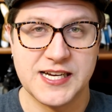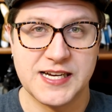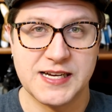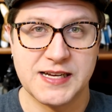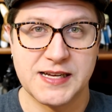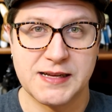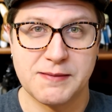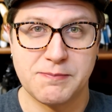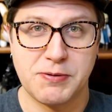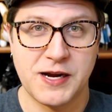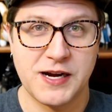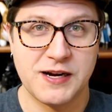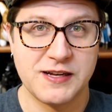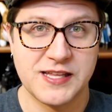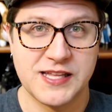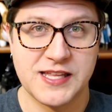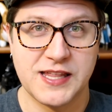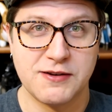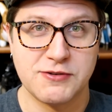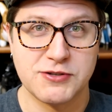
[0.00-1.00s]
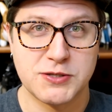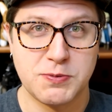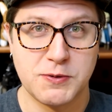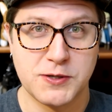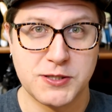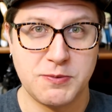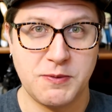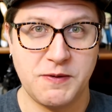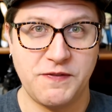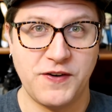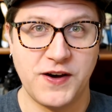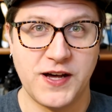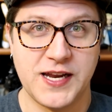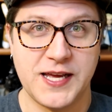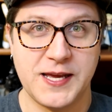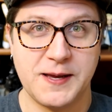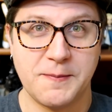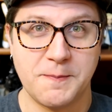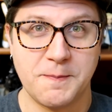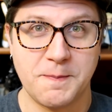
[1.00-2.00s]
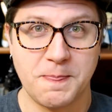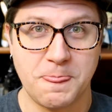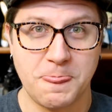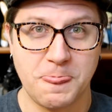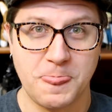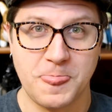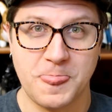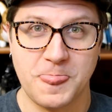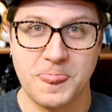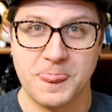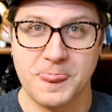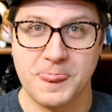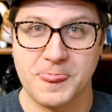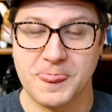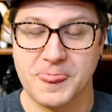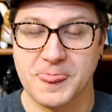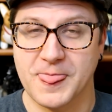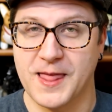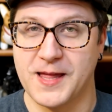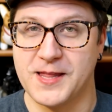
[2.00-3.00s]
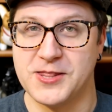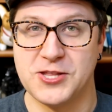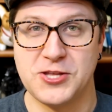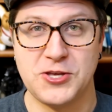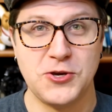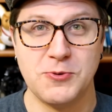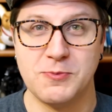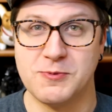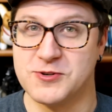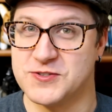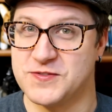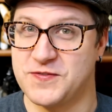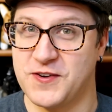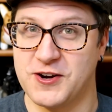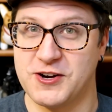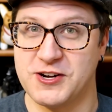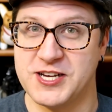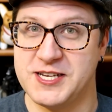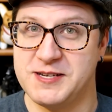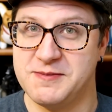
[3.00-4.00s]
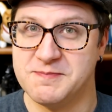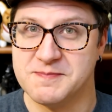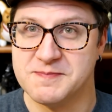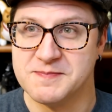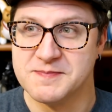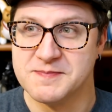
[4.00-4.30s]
Apparently that was supposed to be funny. The humor is very,